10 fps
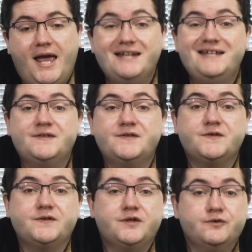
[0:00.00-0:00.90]
Any
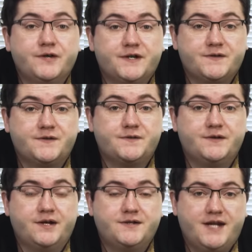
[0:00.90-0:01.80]
serious
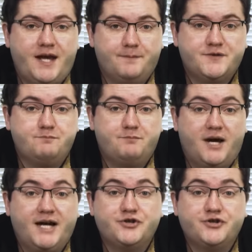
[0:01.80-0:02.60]
attempt by